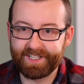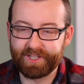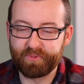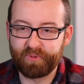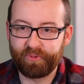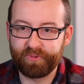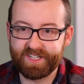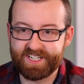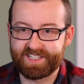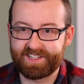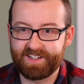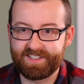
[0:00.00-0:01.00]
and the more we
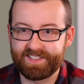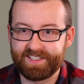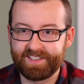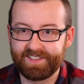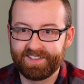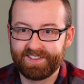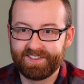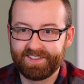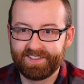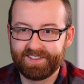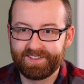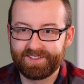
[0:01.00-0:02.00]
discuss it,
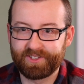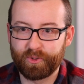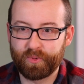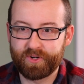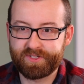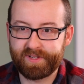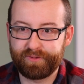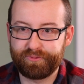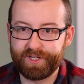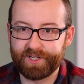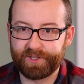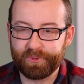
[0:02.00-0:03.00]
the worse I
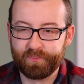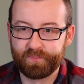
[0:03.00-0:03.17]
feel.